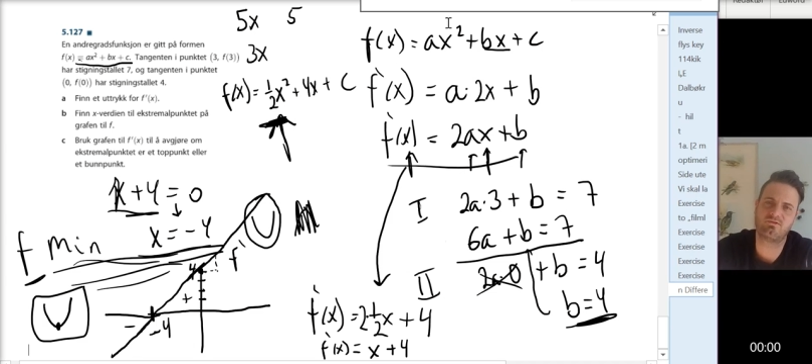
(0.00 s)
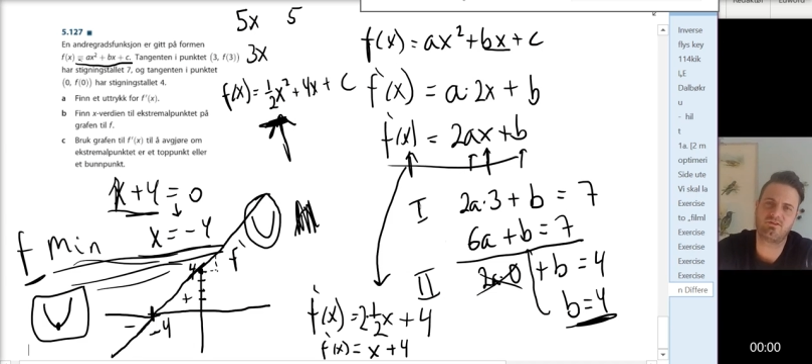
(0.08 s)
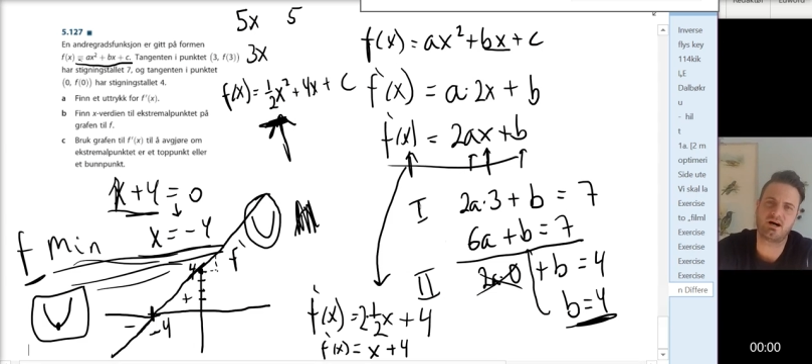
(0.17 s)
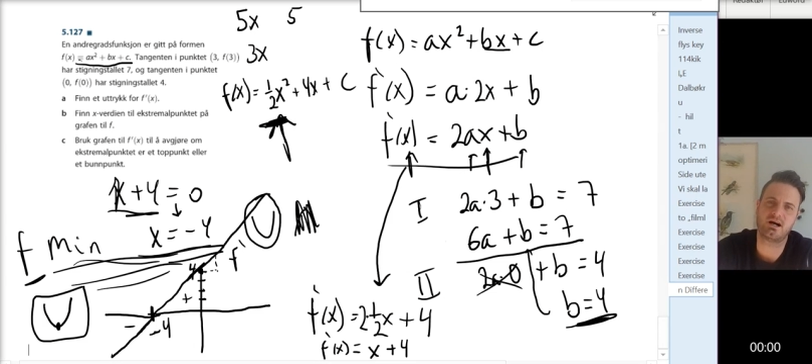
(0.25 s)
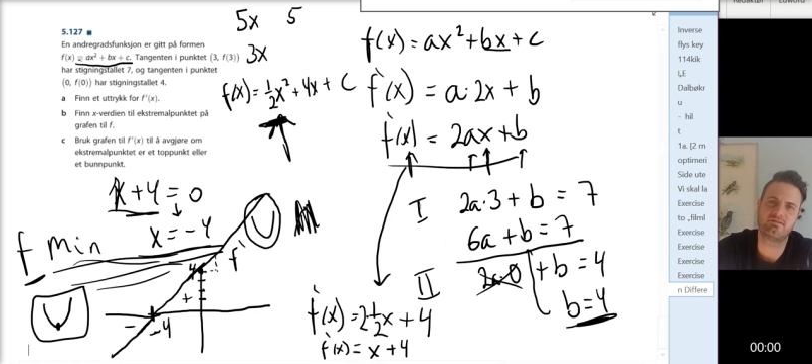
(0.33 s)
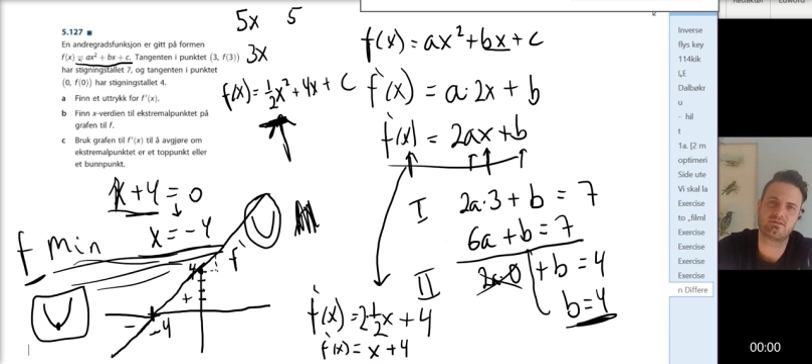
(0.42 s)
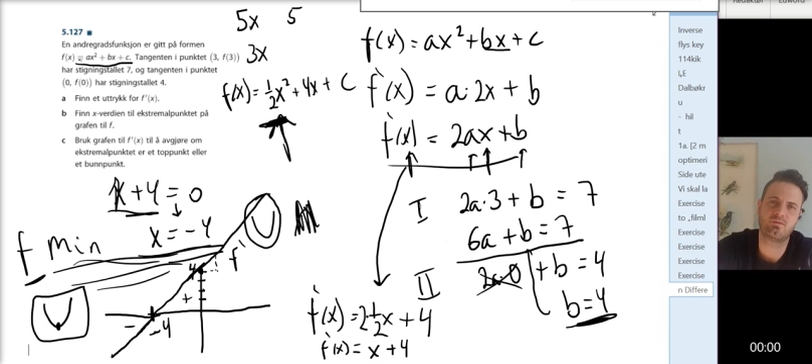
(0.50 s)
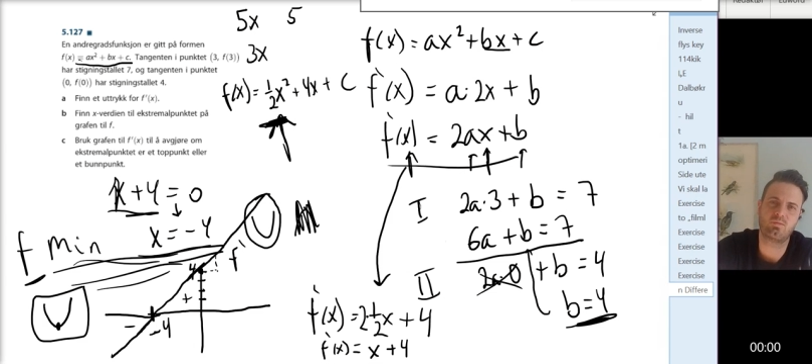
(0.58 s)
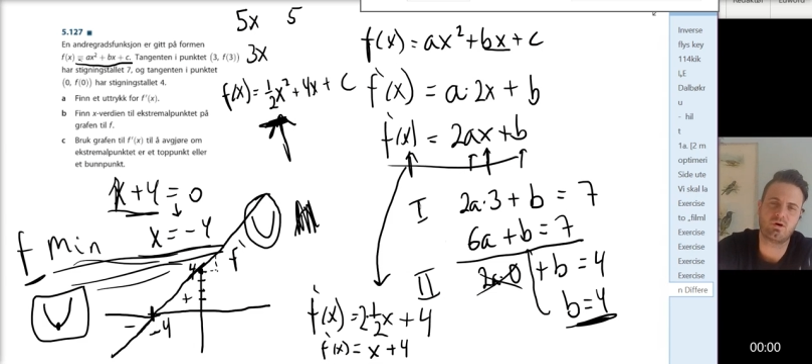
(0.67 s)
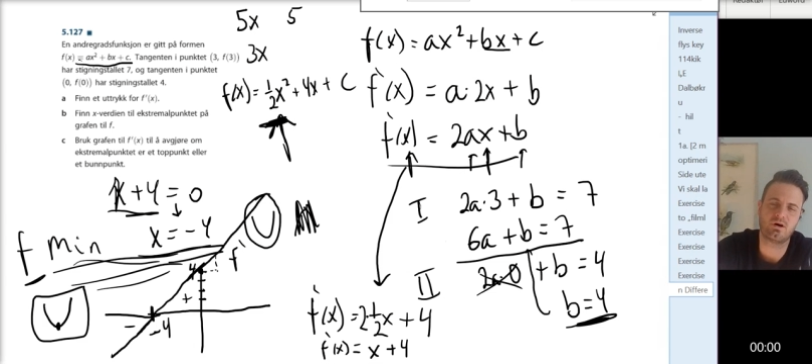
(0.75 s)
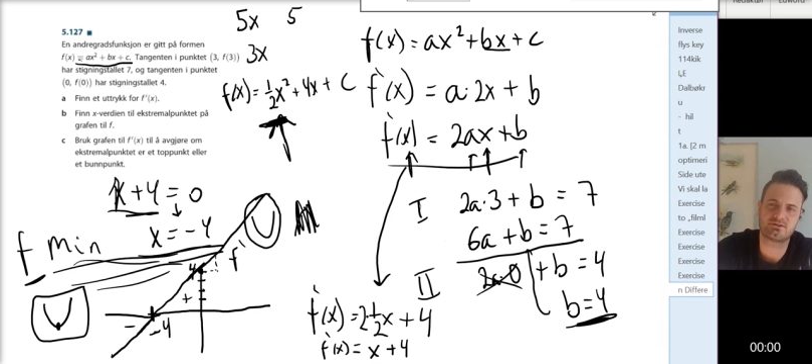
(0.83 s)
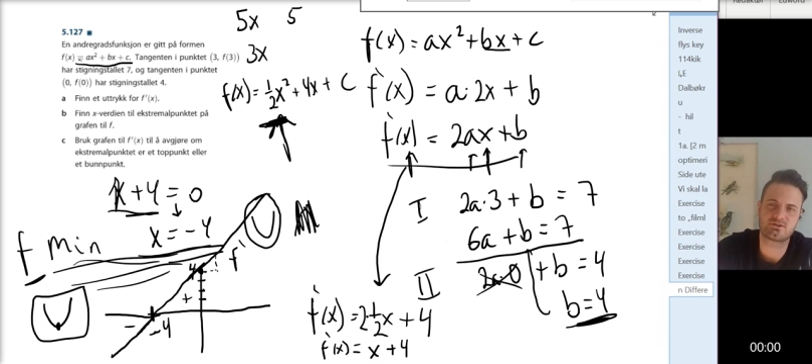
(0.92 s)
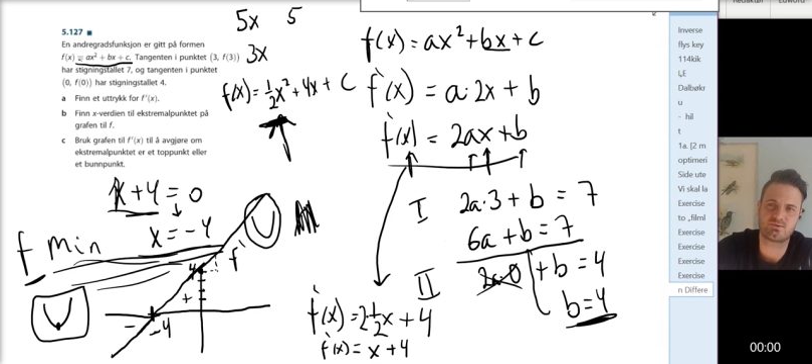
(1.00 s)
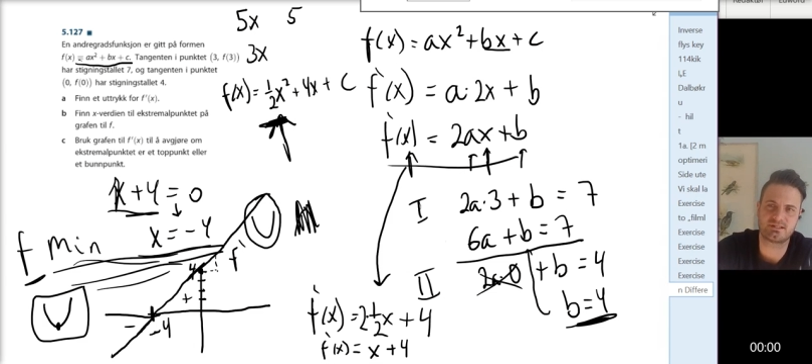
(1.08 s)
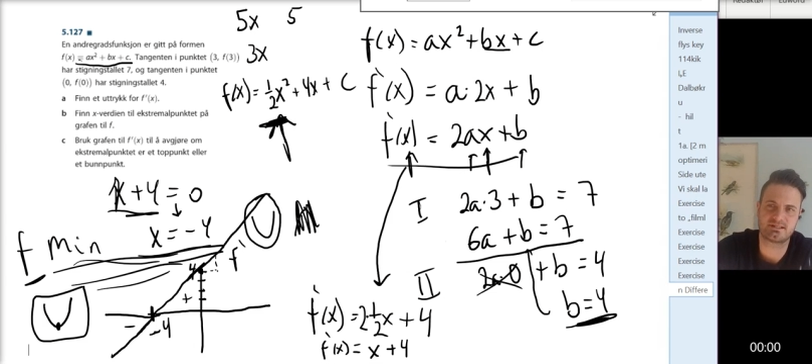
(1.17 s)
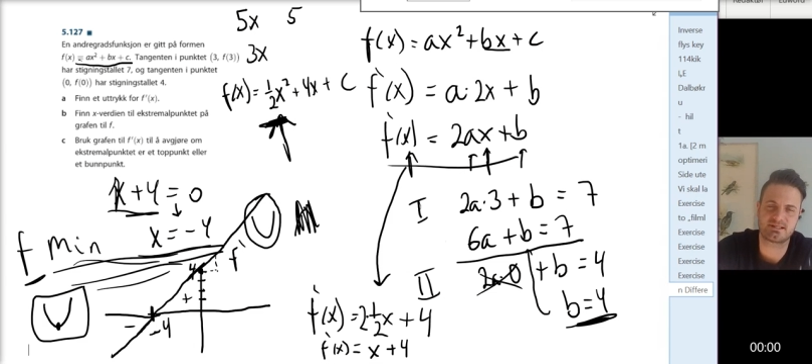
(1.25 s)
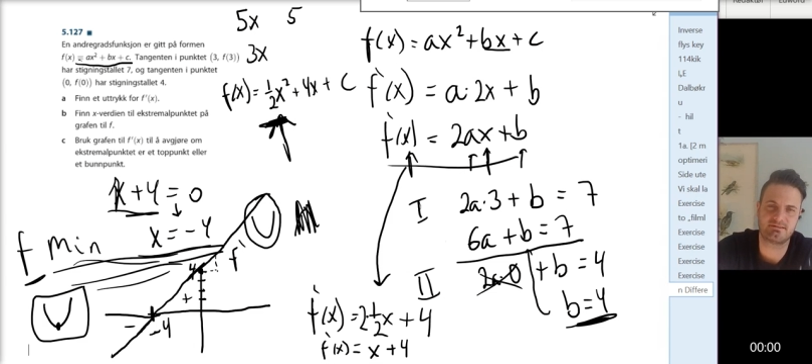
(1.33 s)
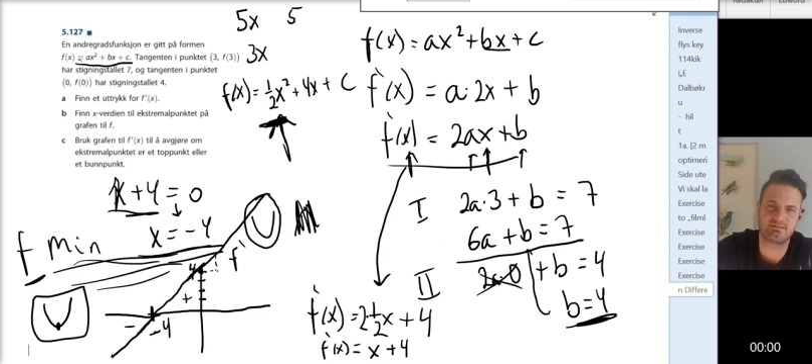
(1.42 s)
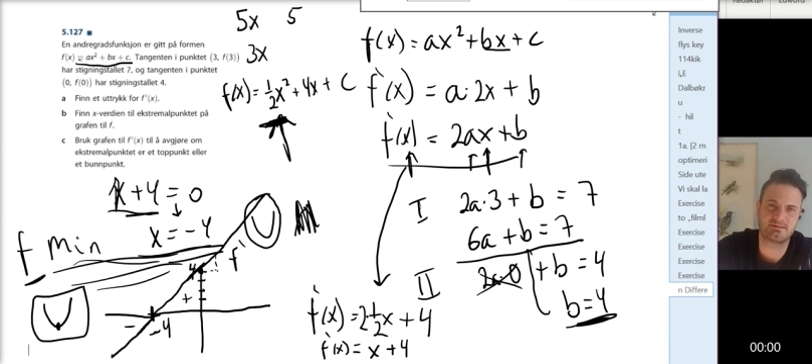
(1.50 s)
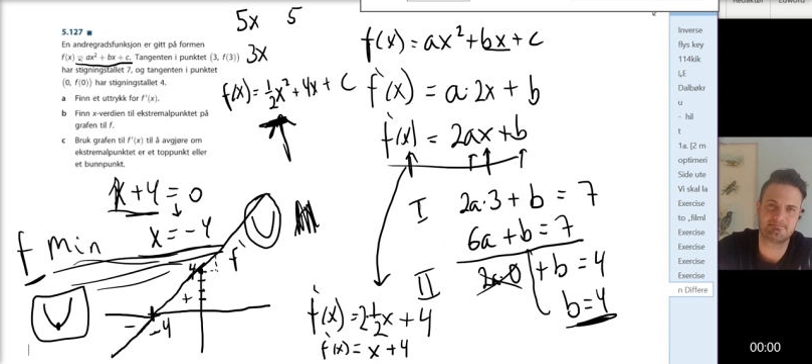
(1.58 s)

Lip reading: 5.127.